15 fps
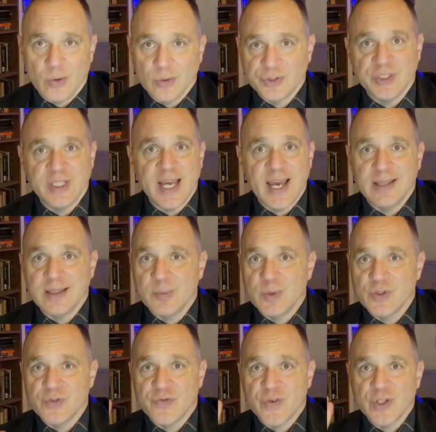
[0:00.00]
She had the
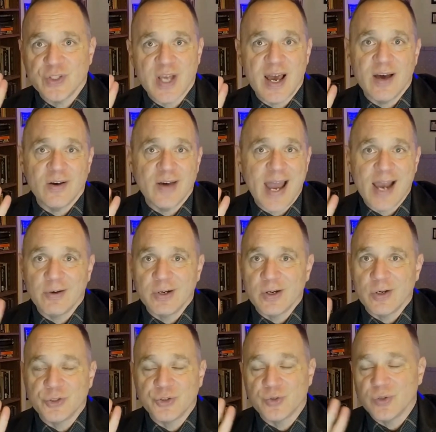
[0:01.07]
most fertile
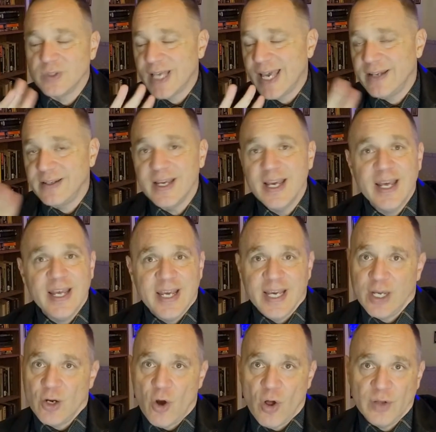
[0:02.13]
agricultural land
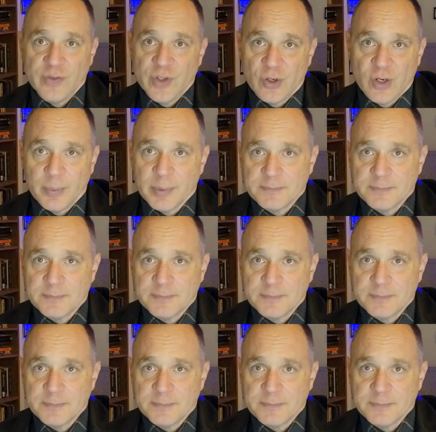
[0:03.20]
in all of Europe.